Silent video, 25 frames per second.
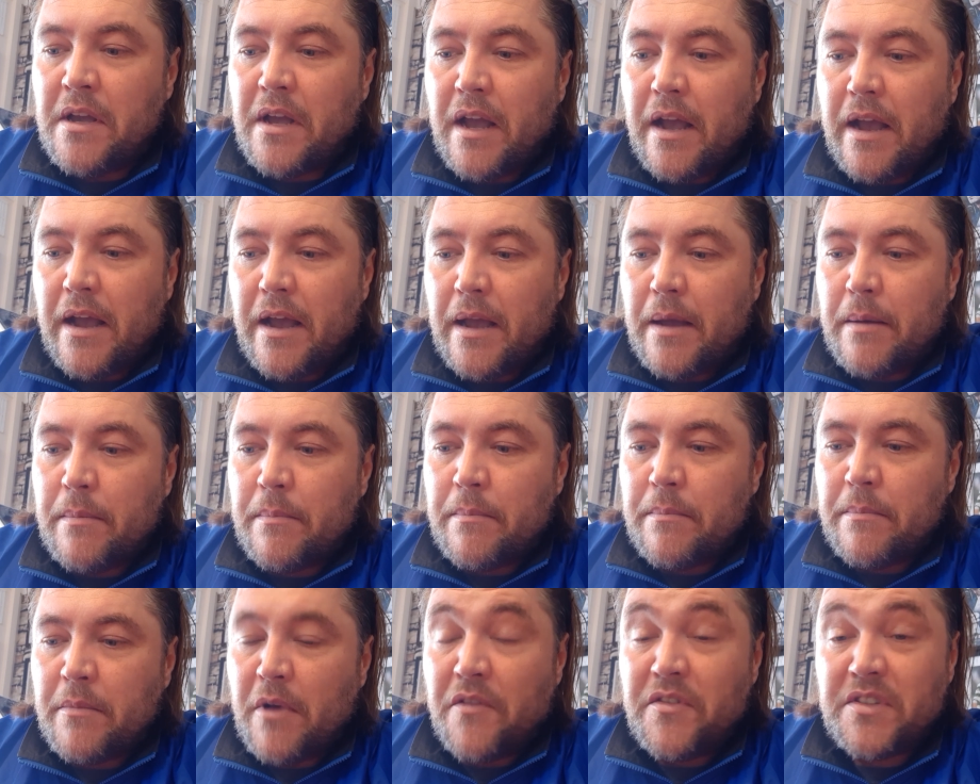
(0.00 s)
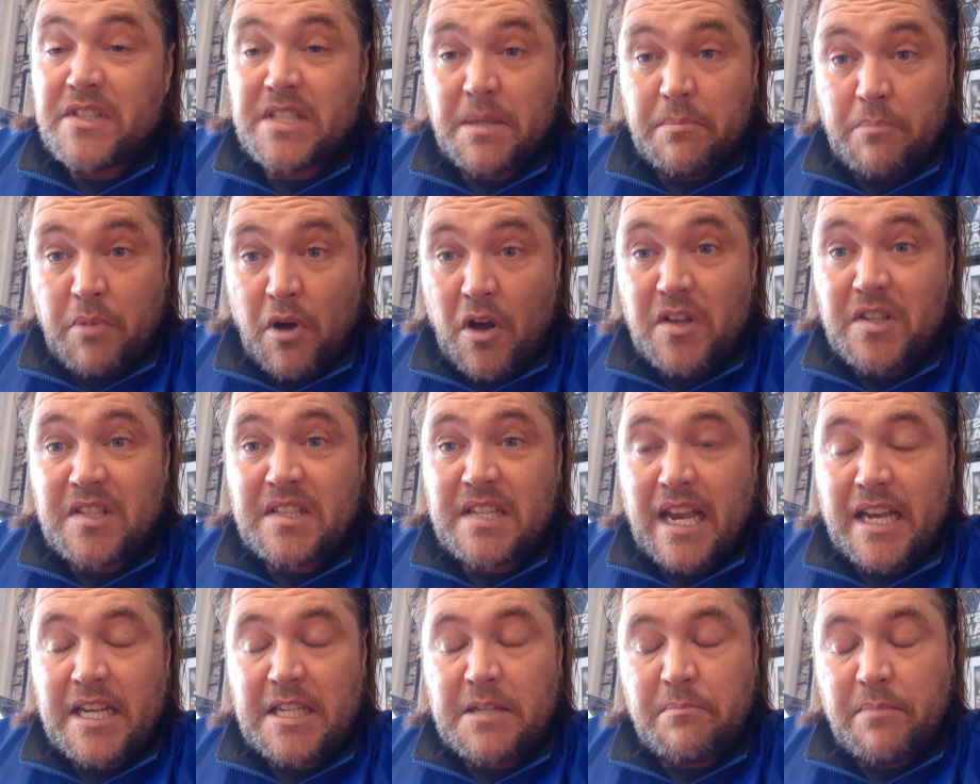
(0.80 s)
Obviously, Paul
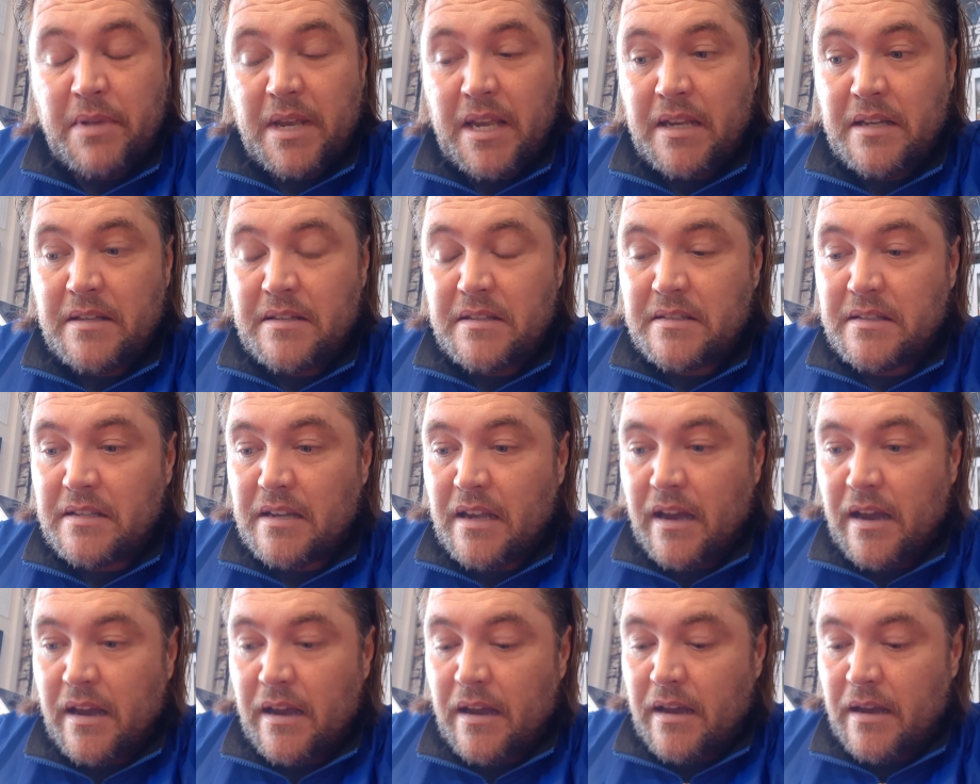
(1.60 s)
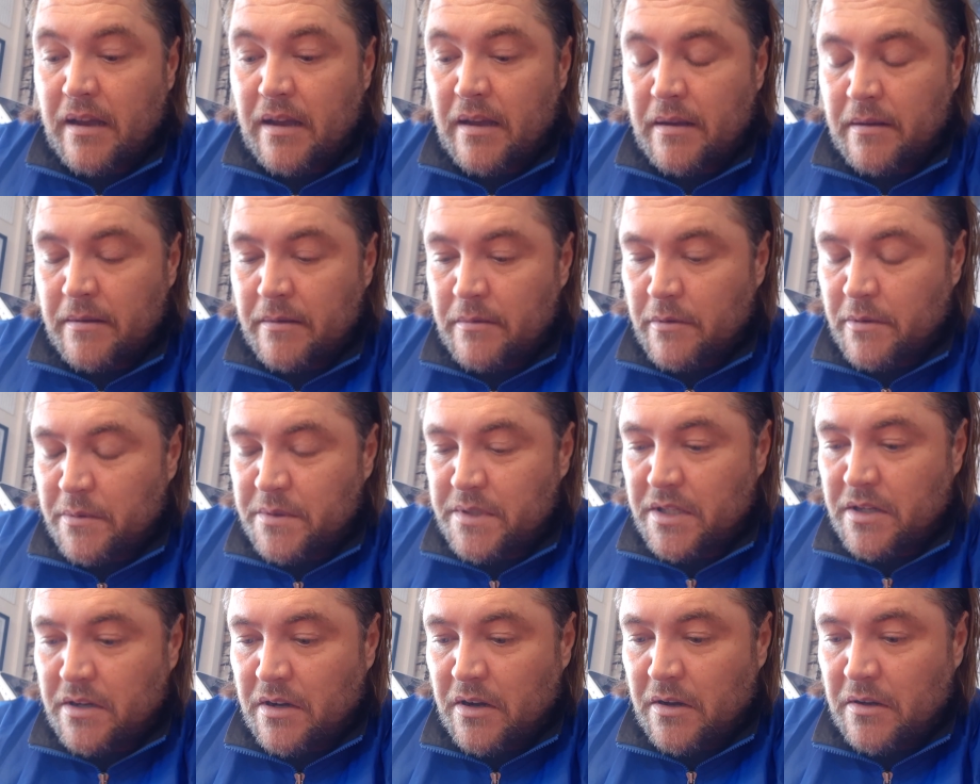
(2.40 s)
Sykes beat, what
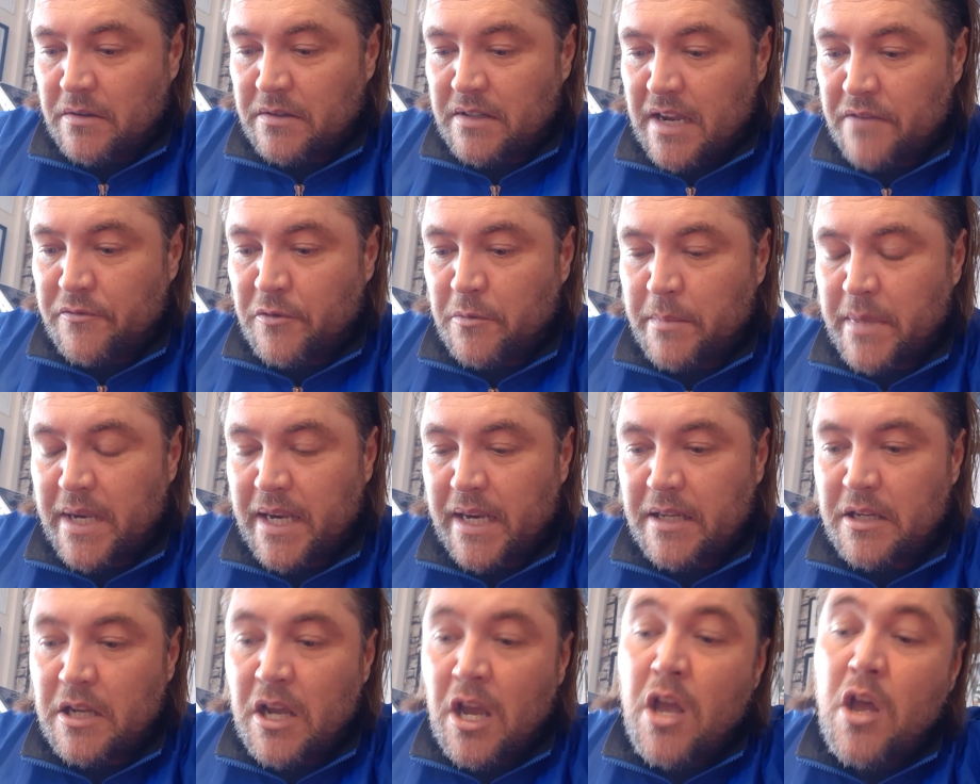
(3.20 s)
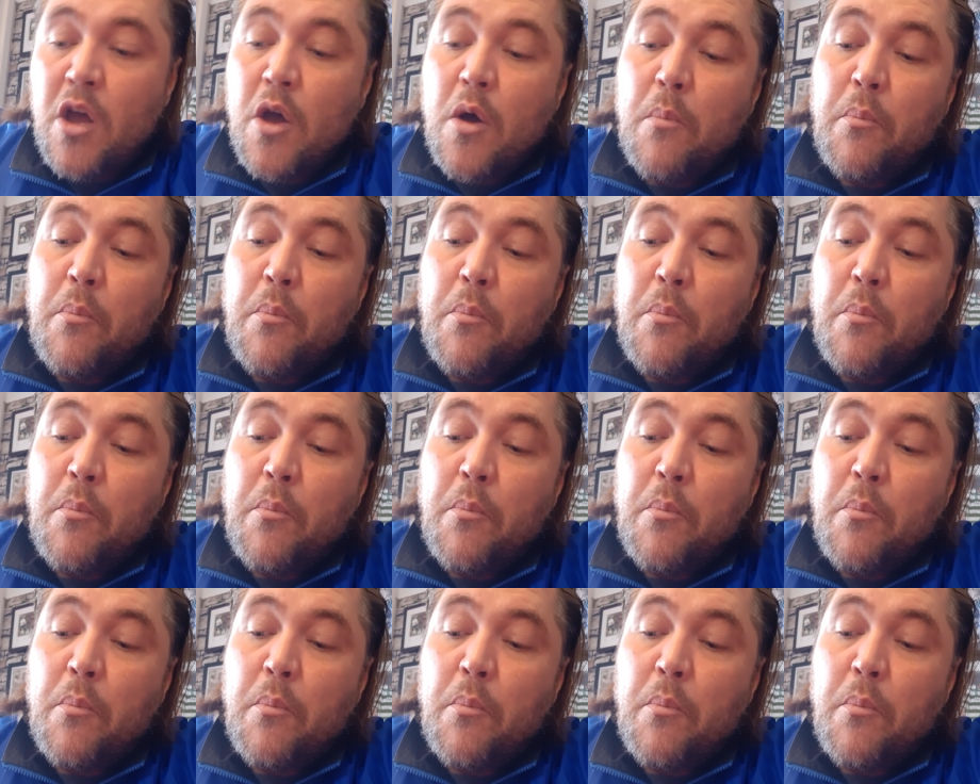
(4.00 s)
was he called? Neville Mead.